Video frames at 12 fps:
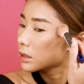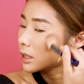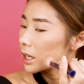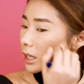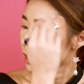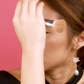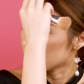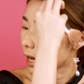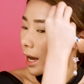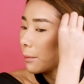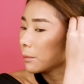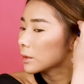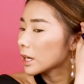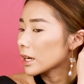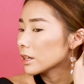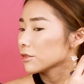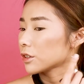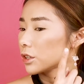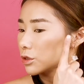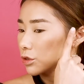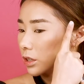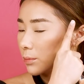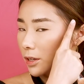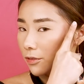And I'm kind of
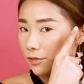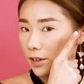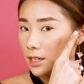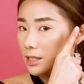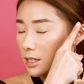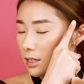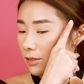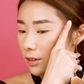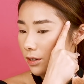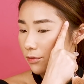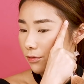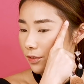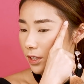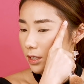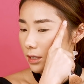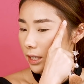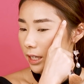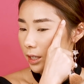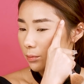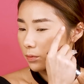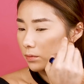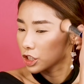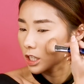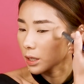contouring my face in a very
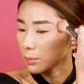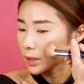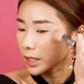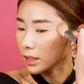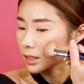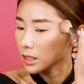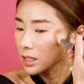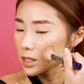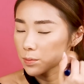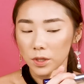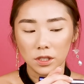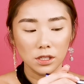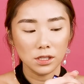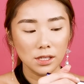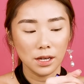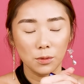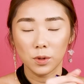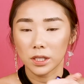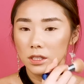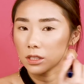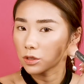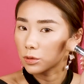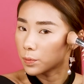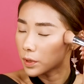V-line shape like this because I want it
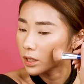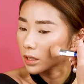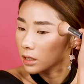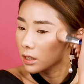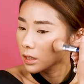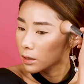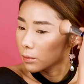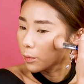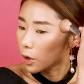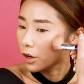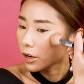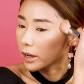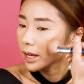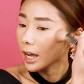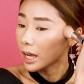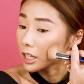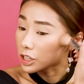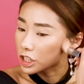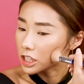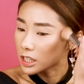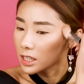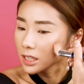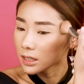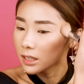to be more
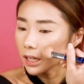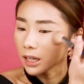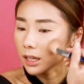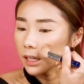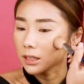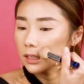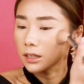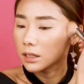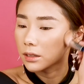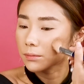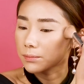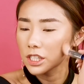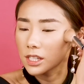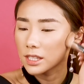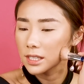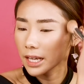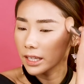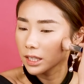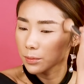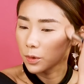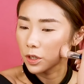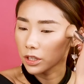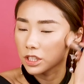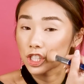edgy and just slightly
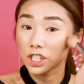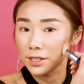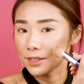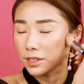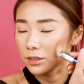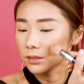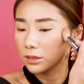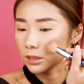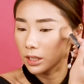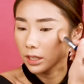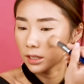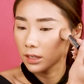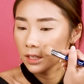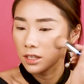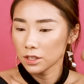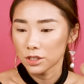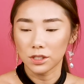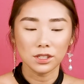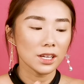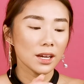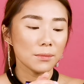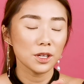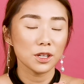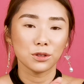more chiseled looking. So today
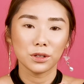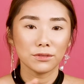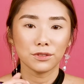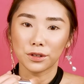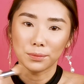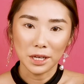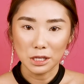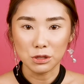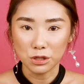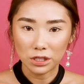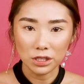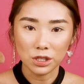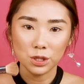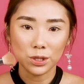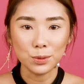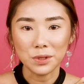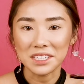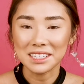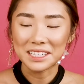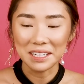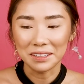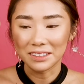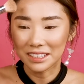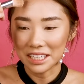I'm not going for my usual sweet
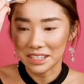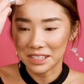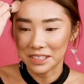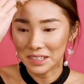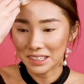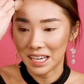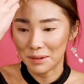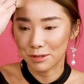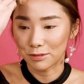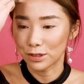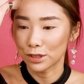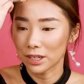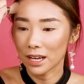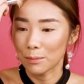girl next door type of look.